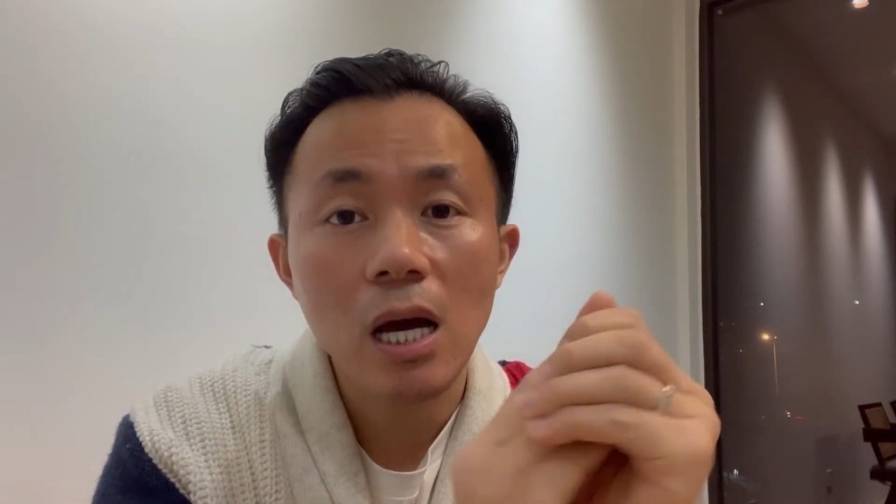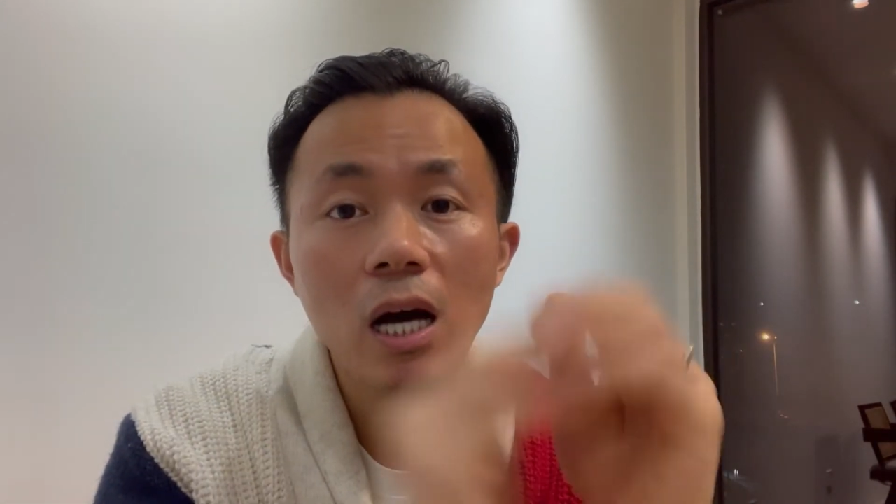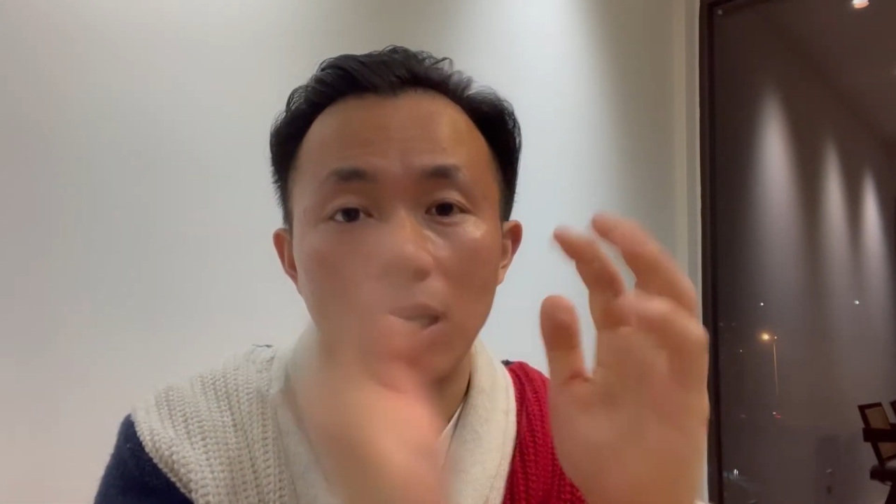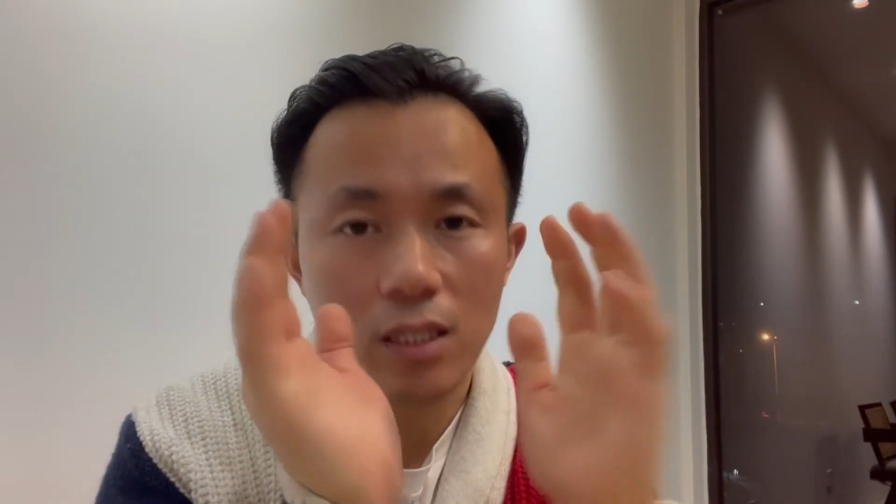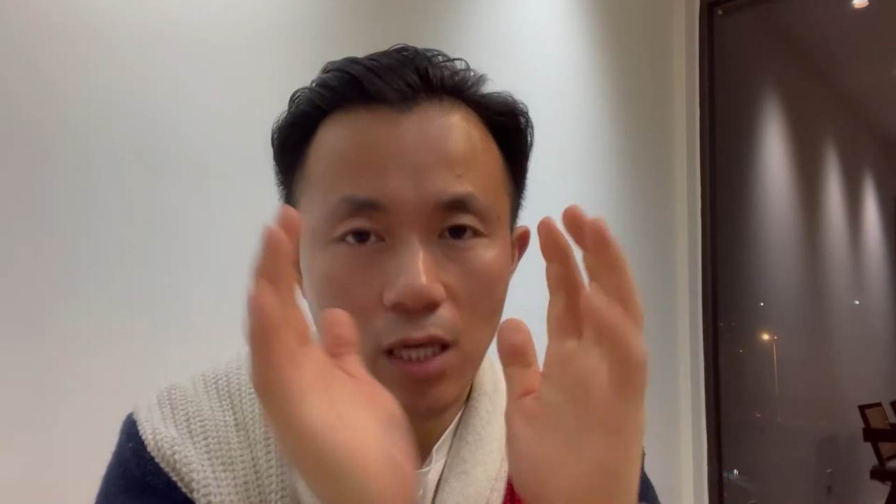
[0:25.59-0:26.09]

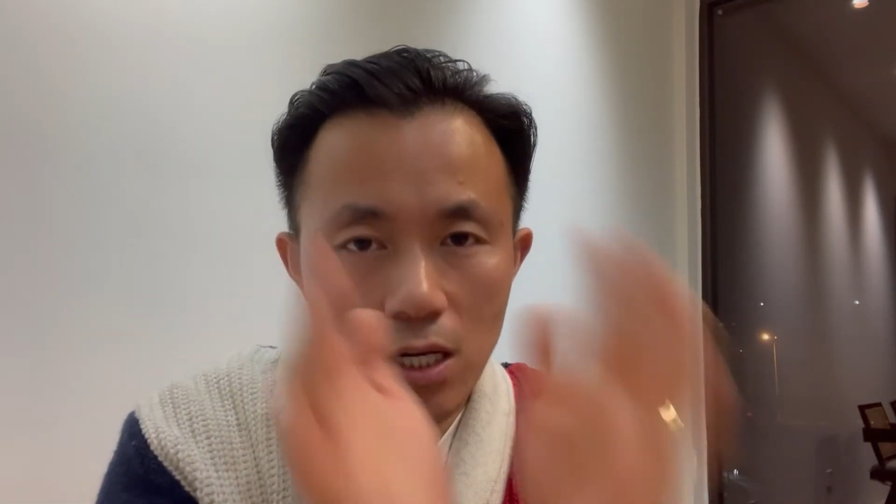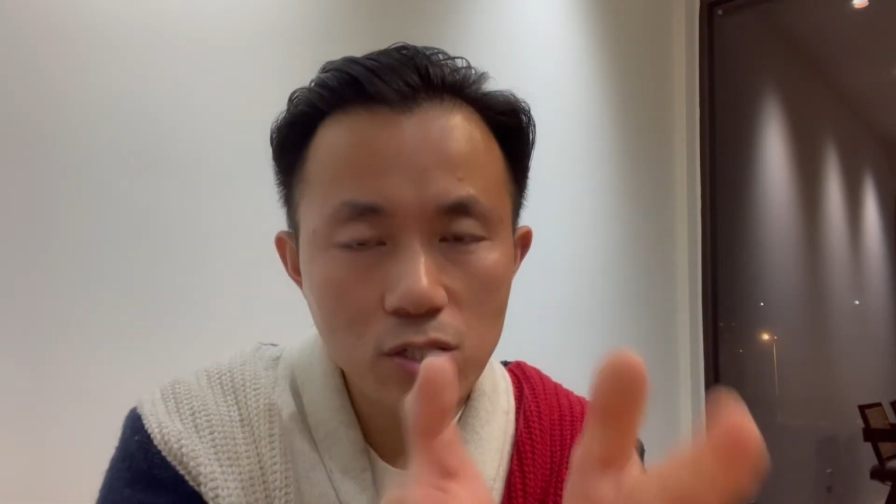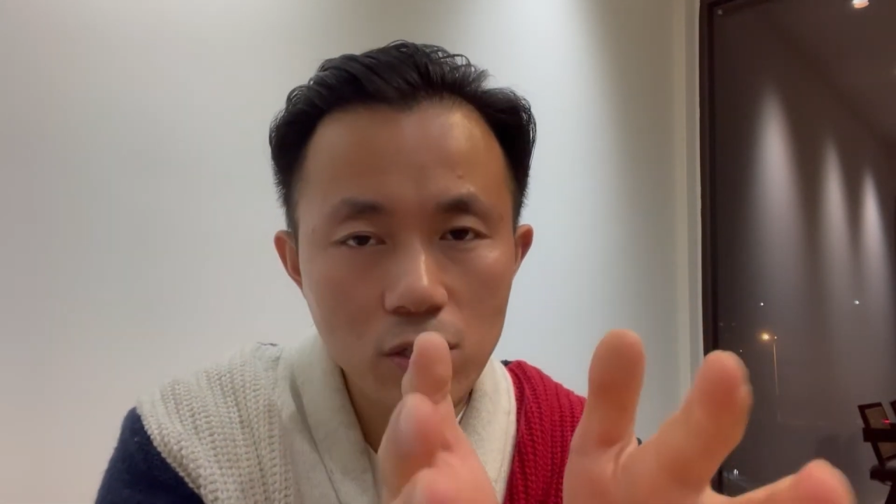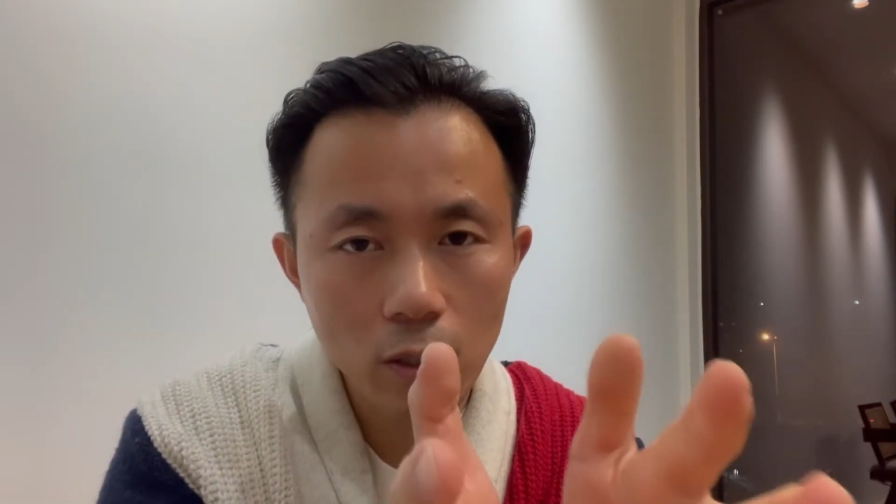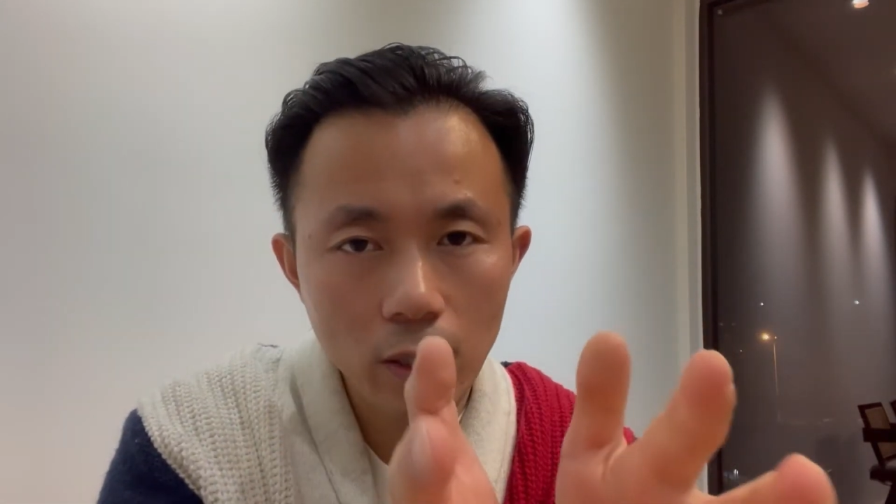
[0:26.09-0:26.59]

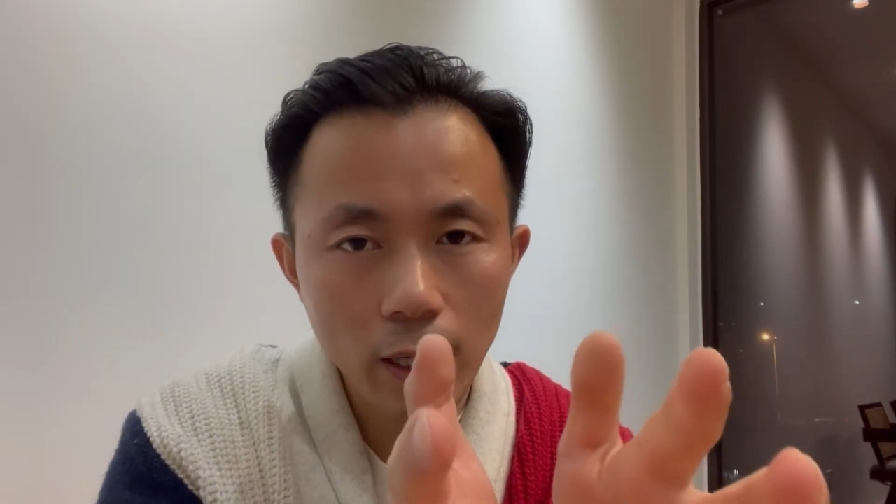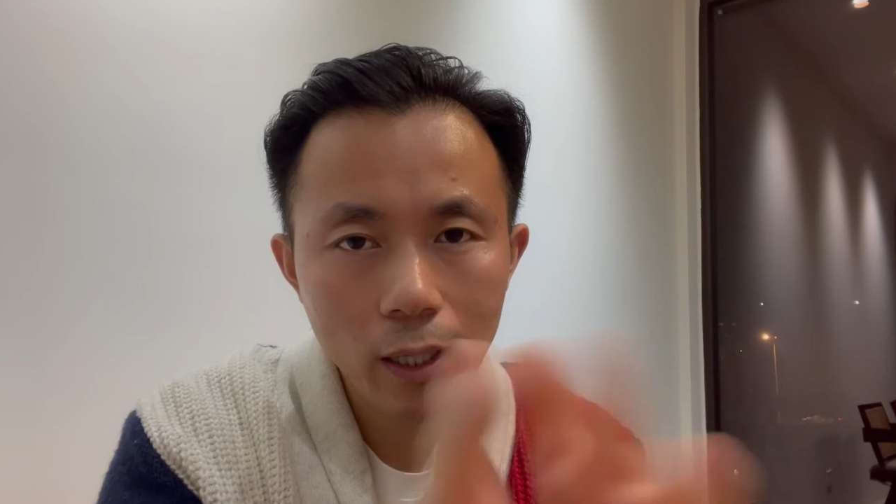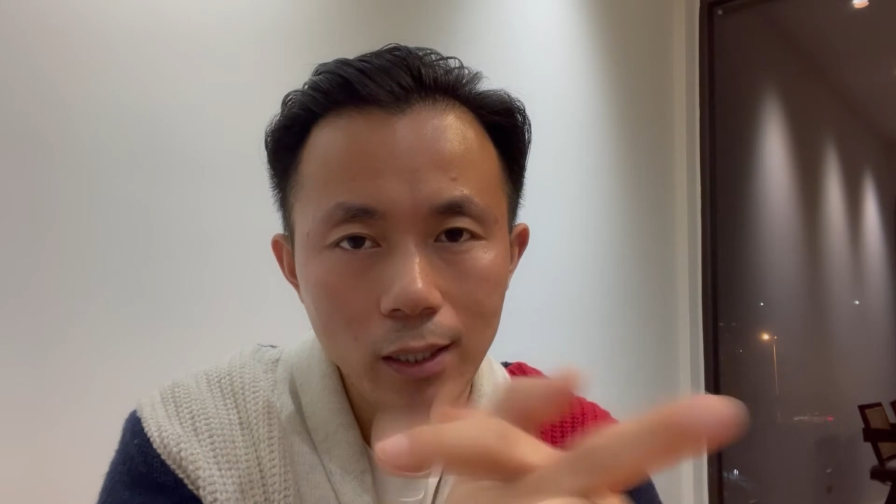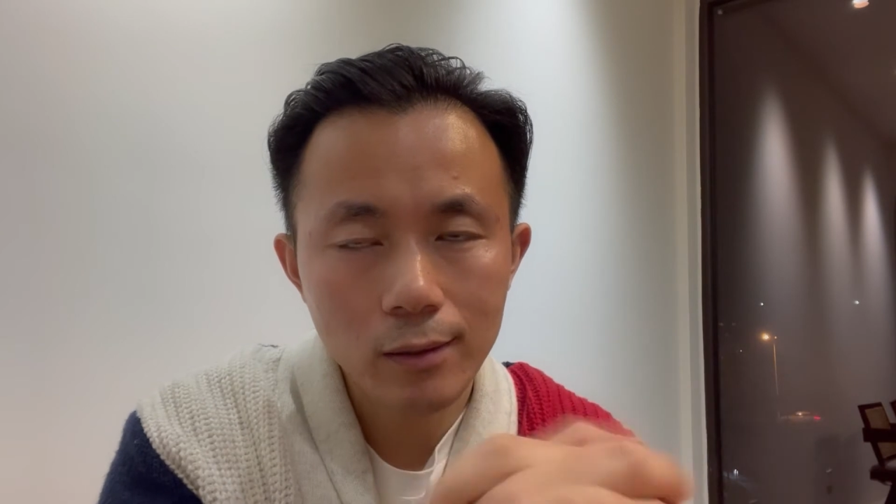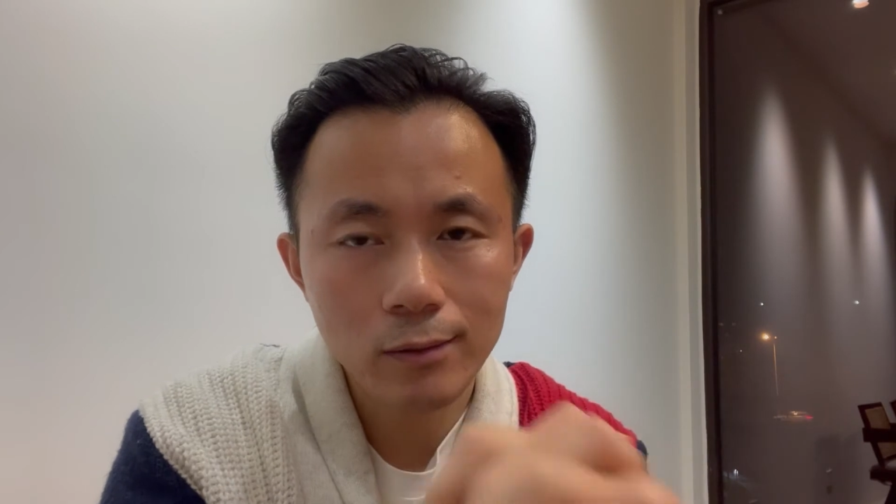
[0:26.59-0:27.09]
occasionally,